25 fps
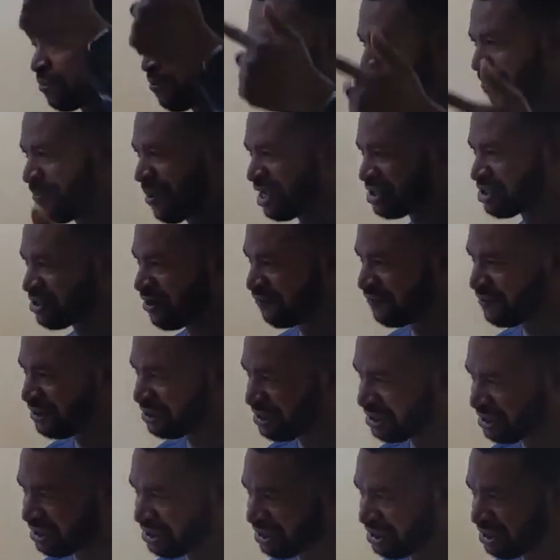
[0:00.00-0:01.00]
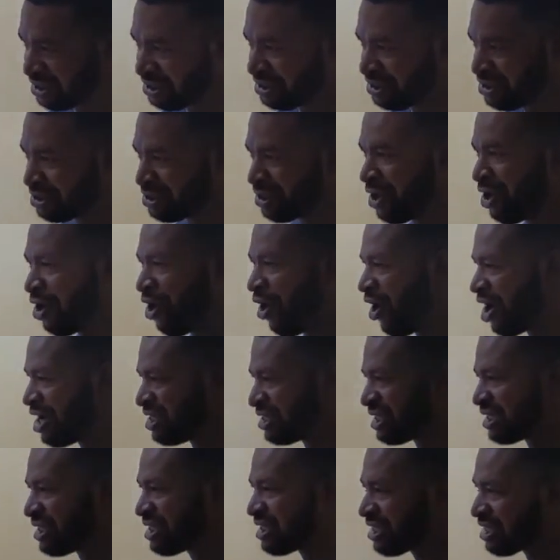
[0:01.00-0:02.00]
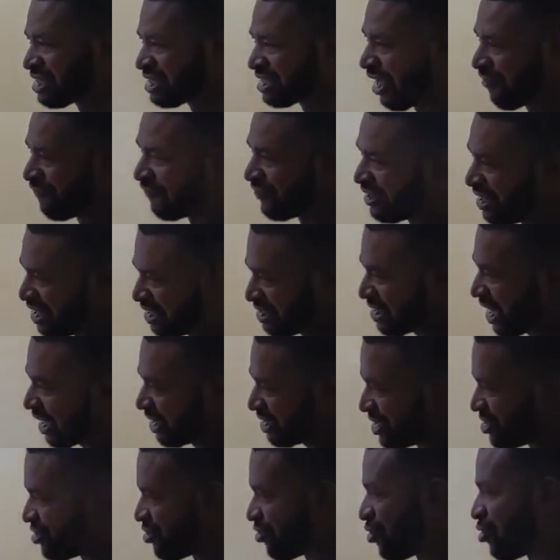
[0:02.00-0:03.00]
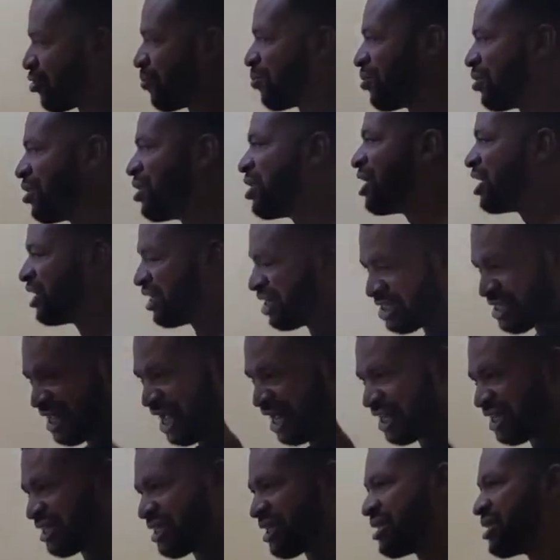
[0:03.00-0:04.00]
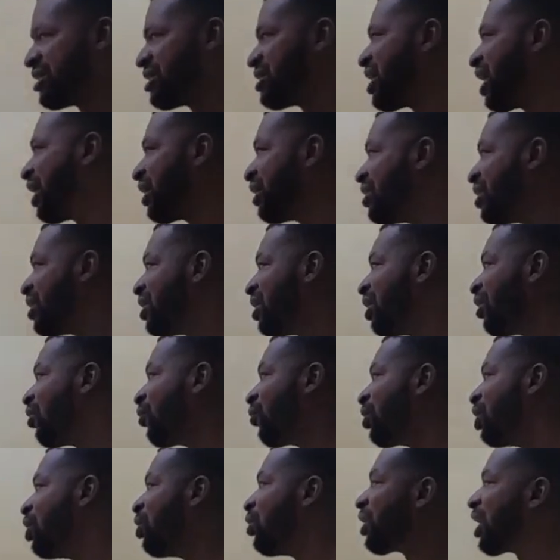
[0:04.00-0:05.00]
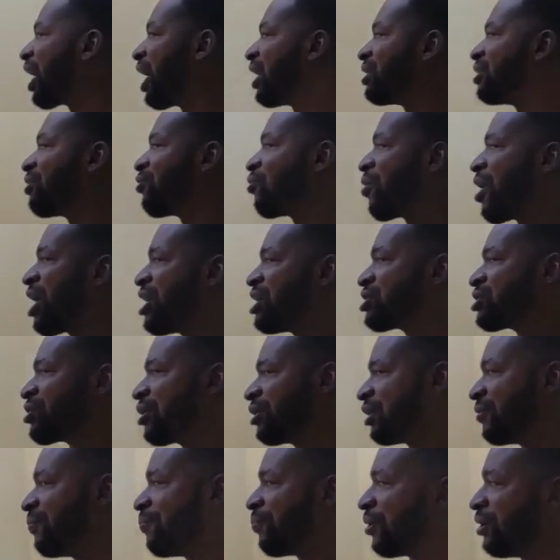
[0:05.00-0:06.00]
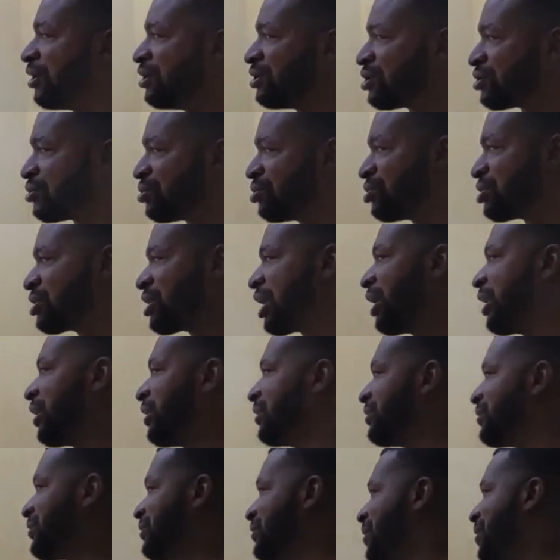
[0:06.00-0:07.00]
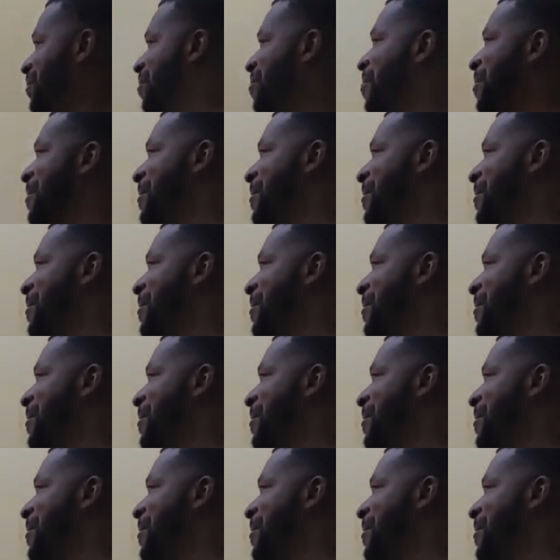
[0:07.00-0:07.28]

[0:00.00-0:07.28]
the members of the citizens, or is it serving a certain group? These are the things that we look at while studying political science.